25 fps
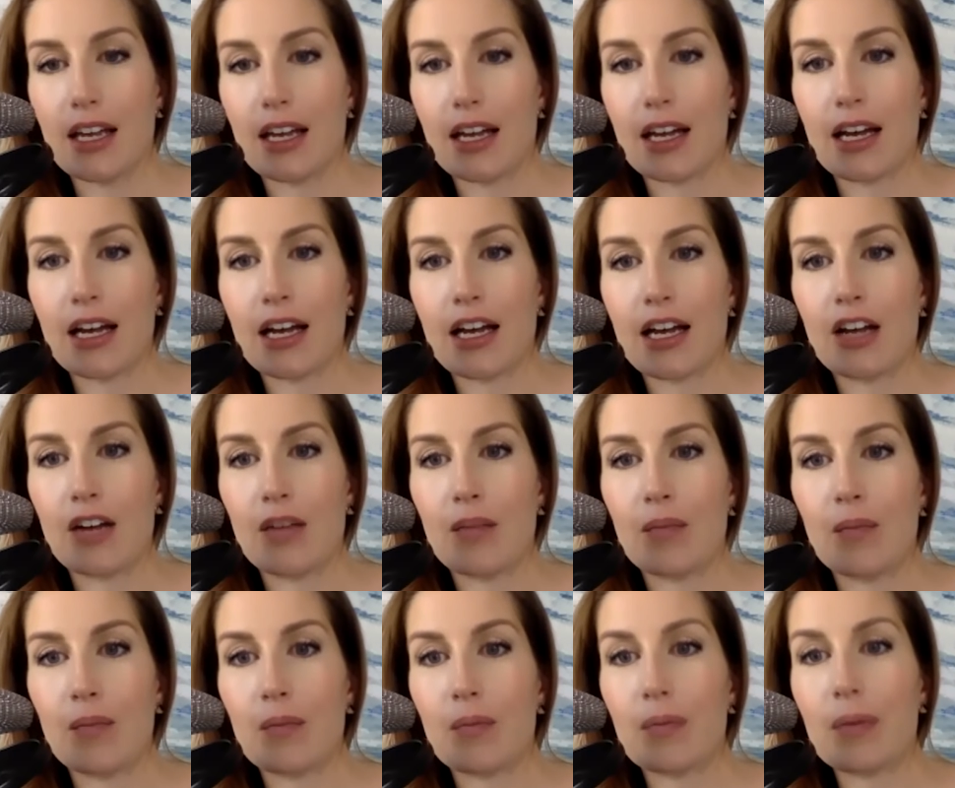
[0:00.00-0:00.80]

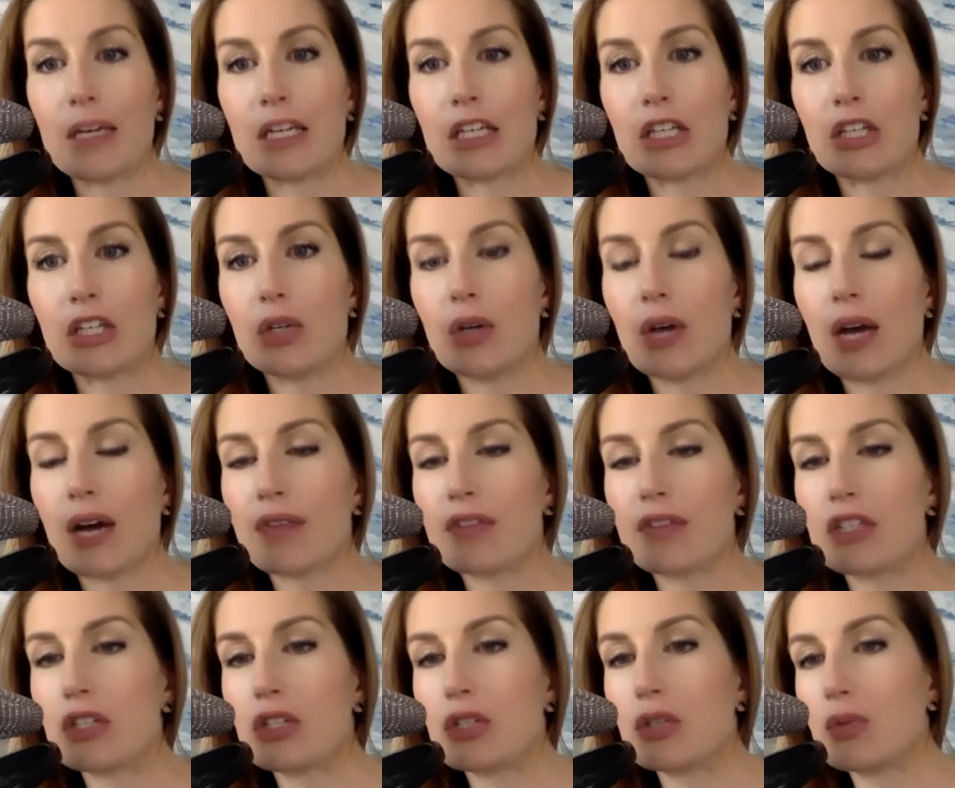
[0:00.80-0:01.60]
But you have
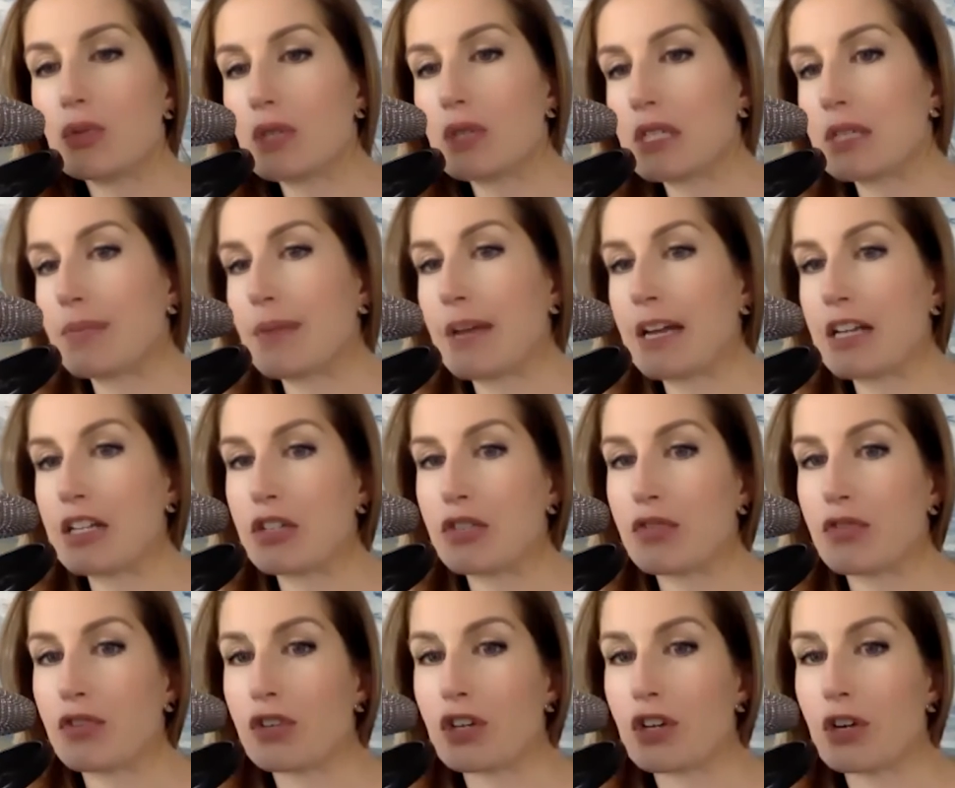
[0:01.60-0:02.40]
to do what's
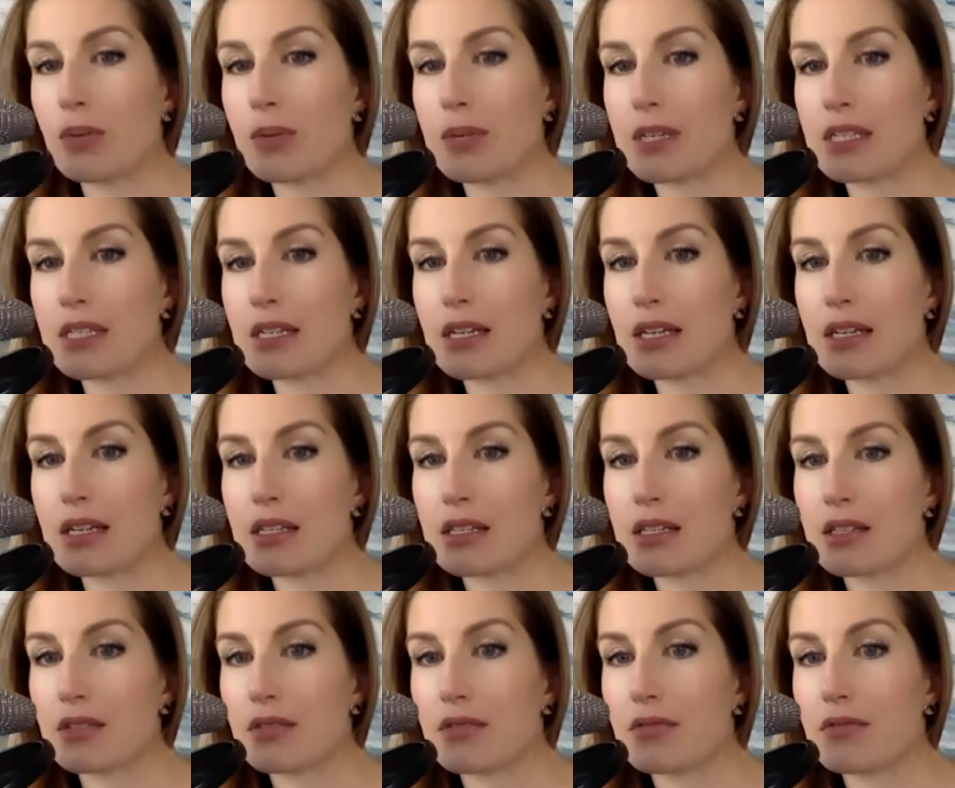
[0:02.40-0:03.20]
best for your
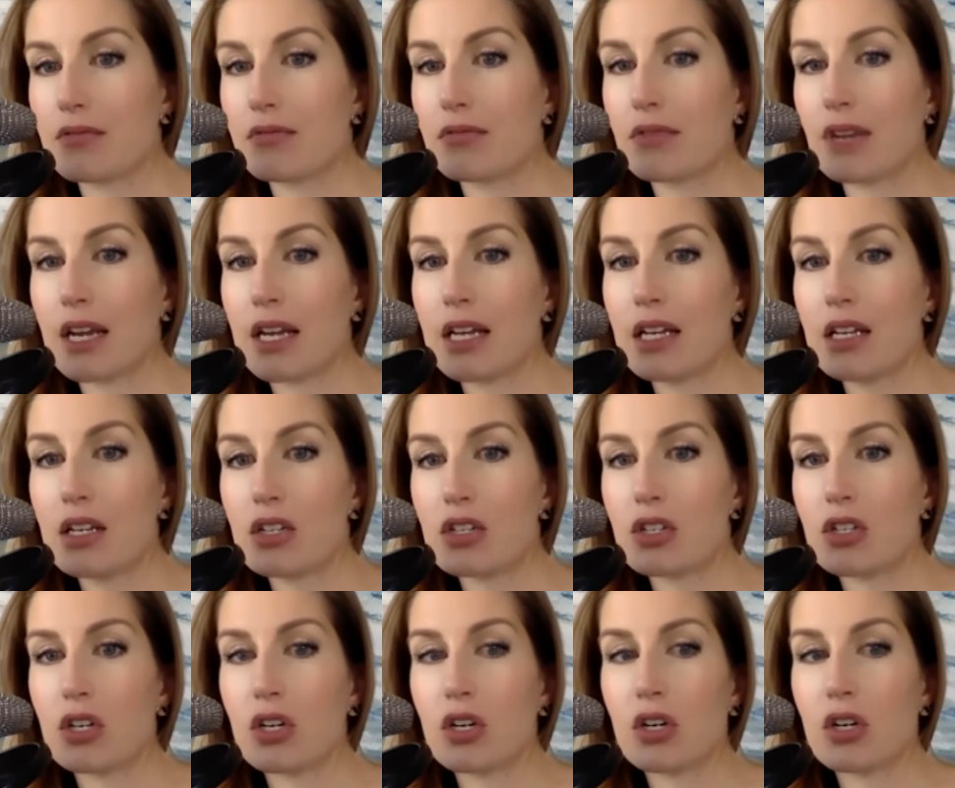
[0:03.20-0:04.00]
business, right?
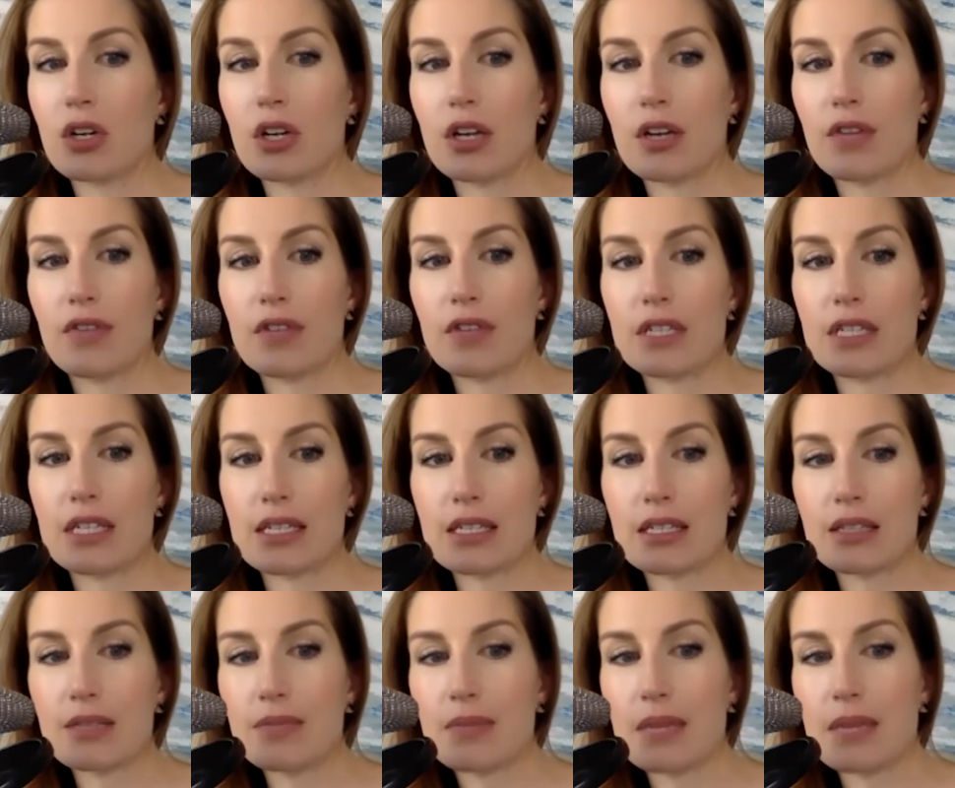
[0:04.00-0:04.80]
So if it
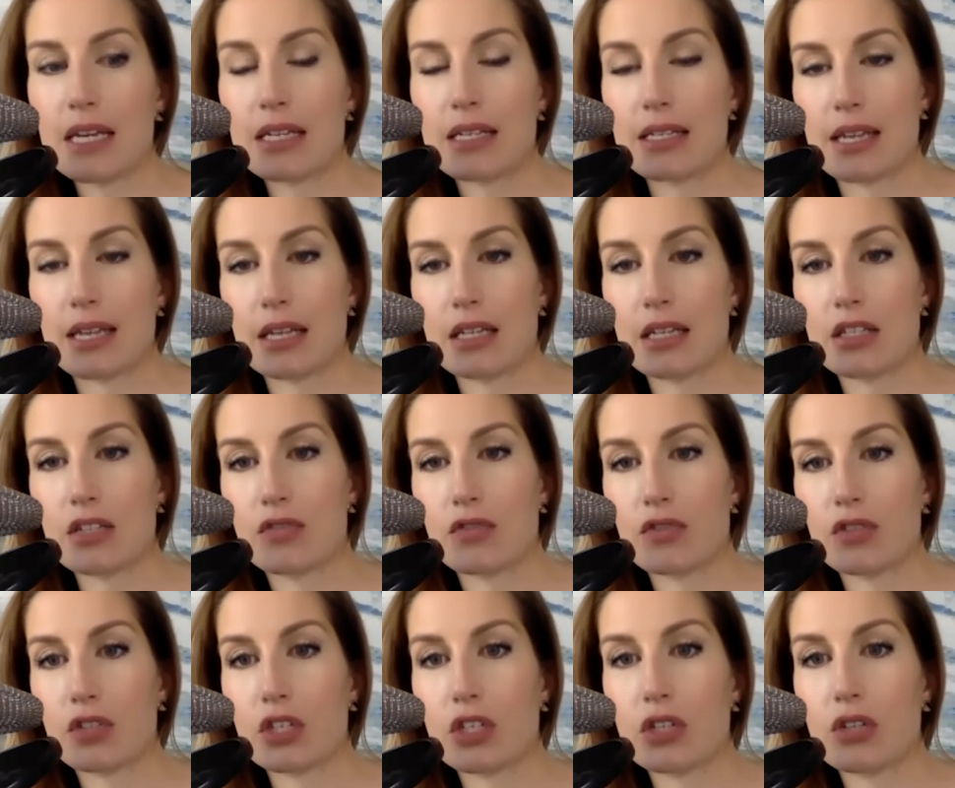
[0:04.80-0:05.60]
doesn't make sense
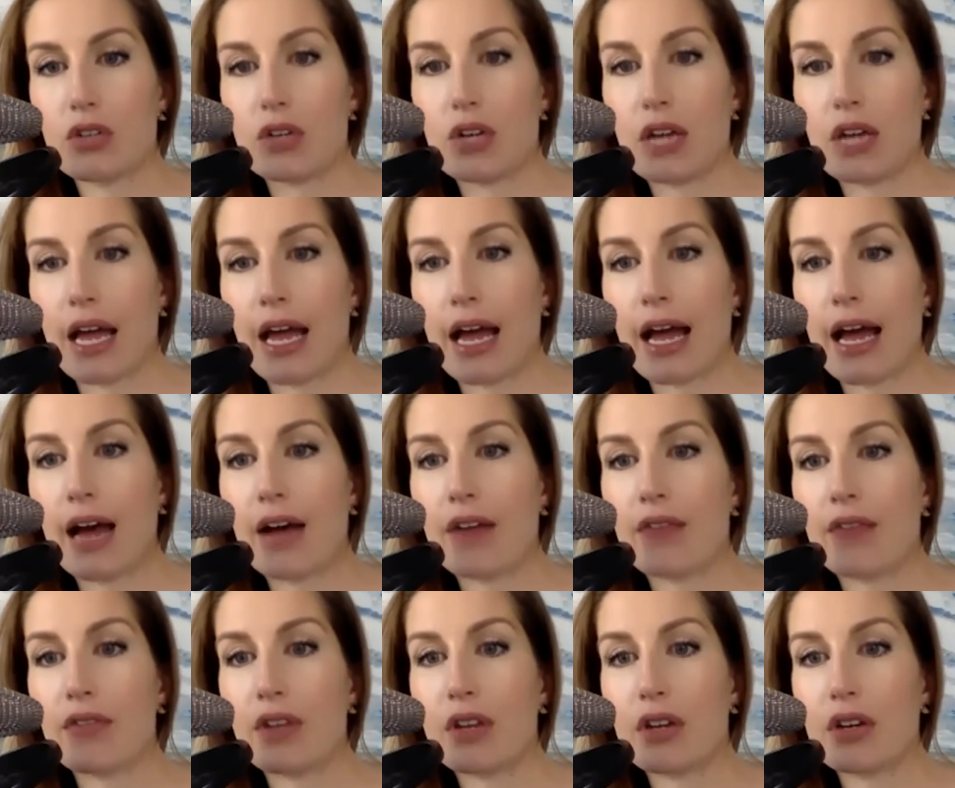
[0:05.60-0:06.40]
for you to
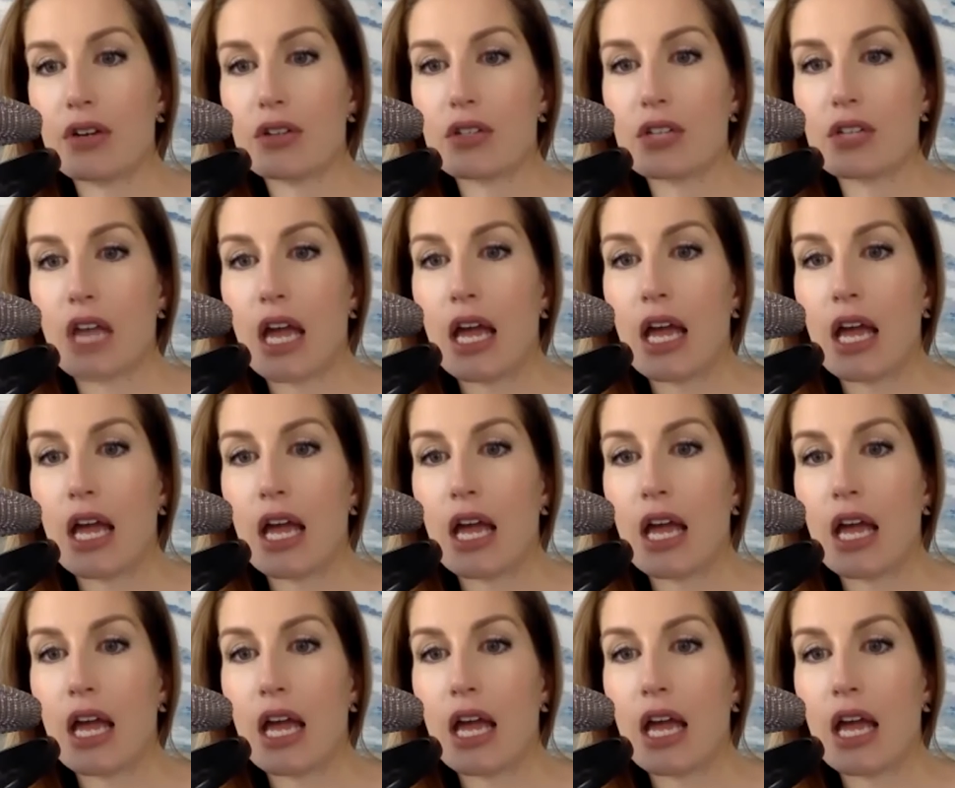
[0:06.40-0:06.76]
have those,